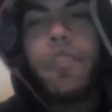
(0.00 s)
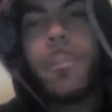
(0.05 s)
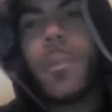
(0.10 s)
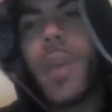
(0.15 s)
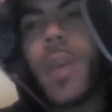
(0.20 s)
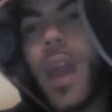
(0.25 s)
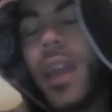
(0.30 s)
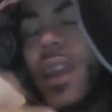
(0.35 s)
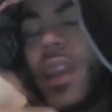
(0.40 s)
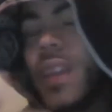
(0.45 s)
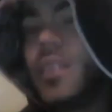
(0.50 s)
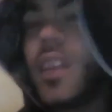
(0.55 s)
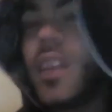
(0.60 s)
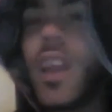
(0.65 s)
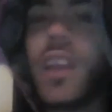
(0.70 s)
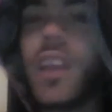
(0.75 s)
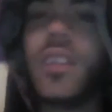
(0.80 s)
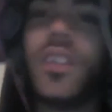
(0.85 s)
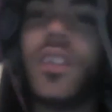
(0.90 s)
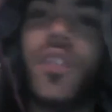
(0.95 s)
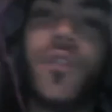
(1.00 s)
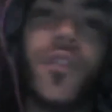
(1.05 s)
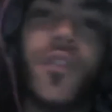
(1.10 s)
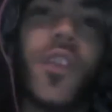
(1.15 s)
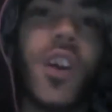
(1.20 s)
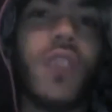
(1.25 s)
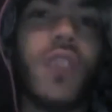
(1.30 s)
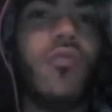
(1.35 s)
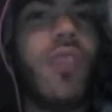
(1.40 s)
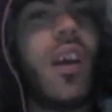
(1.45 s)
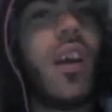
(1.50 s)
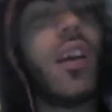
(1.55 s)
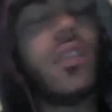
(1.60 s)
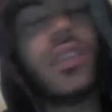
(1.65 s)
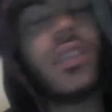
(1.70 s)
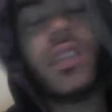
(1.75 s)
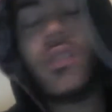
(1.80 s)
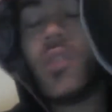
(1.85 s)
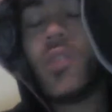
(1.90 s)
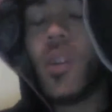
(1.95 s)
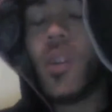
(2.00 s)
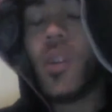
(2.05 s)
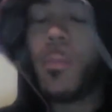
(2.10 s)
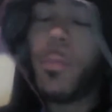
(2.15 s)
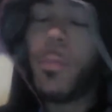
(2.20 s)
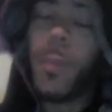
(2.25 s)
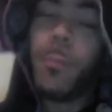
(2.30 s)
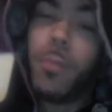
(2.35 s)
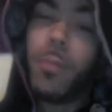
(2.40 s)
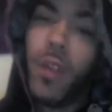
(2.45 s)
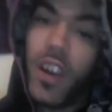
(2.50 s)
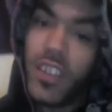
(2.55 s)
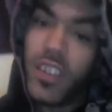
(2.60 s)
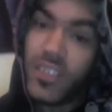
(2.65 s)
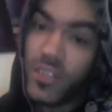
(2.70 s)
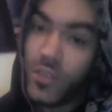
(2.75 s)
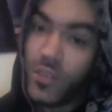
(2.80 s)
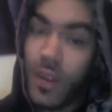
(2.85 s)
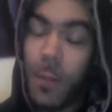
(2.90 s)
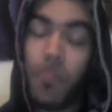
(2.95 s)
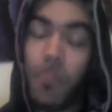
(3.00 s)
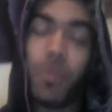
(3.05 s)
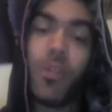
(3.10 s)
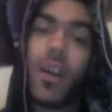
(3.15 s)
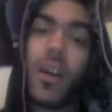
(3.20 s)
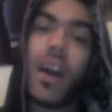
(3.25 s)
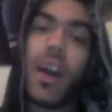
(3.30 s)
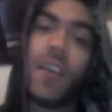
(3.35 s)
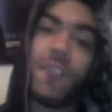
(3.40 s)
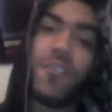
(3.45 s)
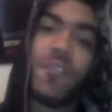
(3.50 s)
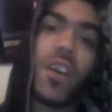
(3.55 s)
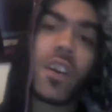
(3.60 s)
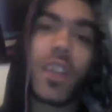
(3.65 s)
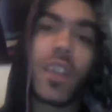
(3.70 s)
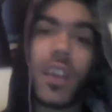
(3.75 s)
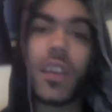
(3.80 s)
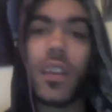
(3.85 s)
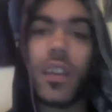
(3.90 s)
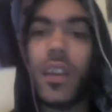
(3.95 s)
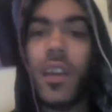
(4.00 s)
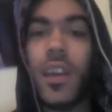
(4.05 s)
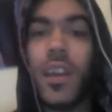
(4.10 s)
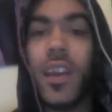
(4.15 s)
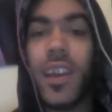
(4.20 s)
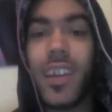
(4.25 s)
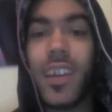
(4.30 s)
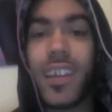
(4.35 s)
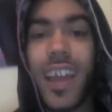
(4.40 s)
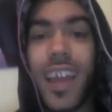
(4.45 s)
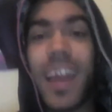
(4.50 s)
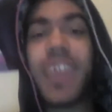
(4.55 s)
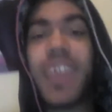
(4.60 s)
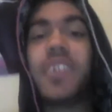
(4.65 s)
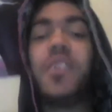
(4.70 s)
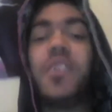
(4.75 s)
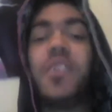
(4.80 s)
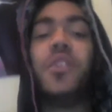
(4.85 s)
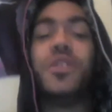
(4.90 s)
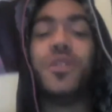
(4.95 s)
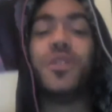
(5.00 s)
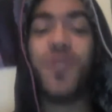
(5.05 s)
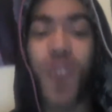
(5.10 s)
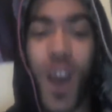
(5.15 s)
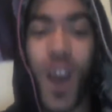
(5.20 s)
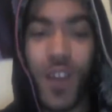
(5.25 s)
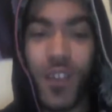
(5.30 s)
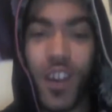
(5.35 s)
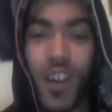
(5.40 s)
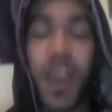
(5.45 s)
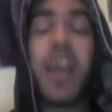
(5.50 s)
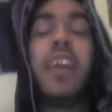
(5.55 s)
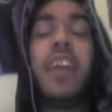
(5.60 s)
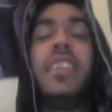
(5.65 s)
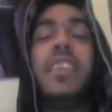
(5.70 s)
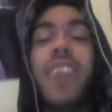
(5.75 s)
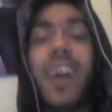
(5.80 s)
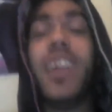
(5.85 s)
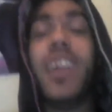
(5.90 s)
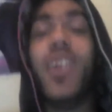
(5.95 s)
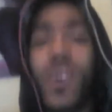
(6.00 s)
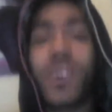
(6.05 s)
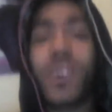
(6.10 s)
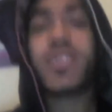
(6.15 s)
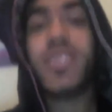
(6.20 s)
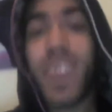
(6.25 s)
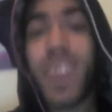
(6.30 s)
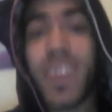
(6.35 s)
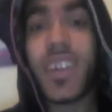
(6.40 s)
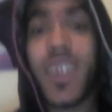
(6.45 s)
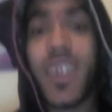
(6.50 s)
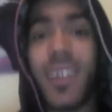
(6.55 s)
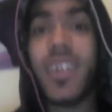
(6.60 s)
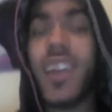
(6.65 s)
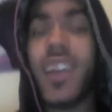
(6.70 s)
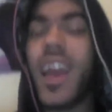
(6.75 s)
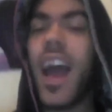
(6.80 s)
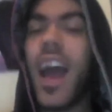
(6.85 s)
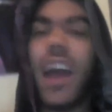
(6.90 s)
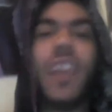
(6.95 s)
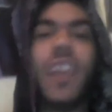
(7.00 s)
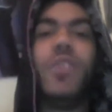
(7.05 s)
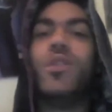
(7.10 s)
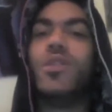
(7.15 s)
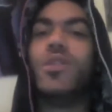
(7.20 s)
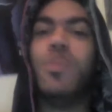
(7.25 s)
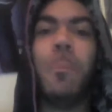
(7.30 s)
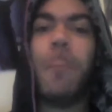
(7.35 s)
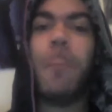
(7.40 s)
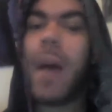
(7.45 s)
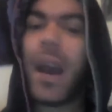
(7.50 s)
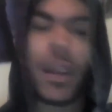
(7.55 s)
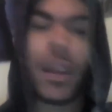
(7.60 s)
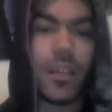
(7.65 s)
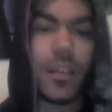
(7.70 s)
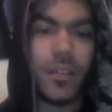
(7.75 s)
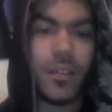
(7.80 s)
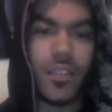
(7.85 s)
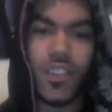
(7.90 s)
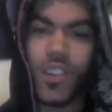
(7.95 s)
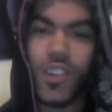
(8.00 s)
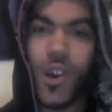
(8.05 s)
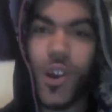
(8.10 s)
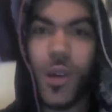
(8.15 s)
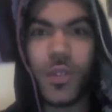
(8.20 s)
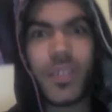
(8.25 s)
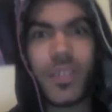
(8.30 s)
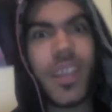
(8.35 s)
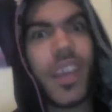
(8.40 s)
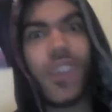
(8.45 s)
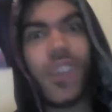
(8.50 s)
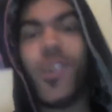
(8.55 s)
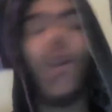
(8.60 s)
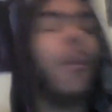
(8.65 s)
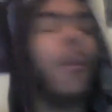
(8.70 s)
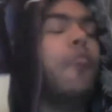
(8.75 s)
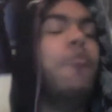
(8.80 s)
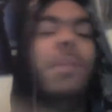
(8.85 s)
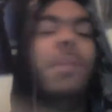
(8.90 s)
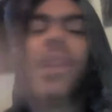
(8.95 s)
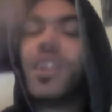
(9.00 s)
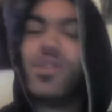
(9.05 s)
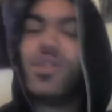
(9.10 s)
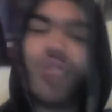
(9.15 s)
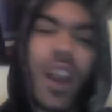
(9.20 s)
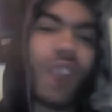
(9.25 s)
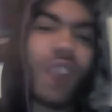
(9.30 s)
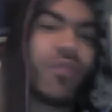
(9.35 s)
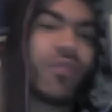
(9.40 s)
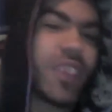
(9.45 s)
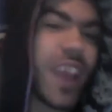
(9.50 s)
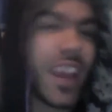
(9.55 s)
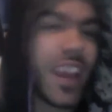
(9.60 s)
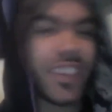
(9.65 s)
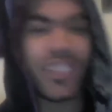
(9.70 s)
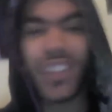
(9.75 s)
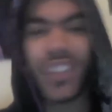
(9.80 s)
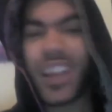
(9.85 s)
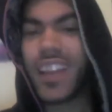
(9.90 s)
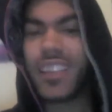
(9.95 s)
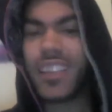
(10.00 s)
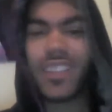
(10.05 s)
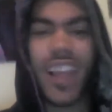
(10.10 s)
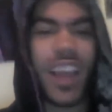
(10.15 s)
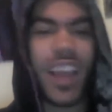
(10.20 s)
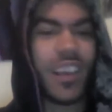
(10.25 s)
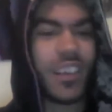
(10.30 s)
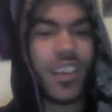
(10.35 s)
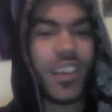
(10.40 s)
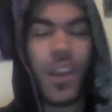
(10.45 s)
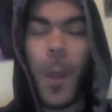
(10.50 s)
And at the end of the 3rd round, he got personal and brought out fucking Calico's father, that lost nigga. And it was mad. You know what I'm saying? Got a big crowd reaction. And it's like,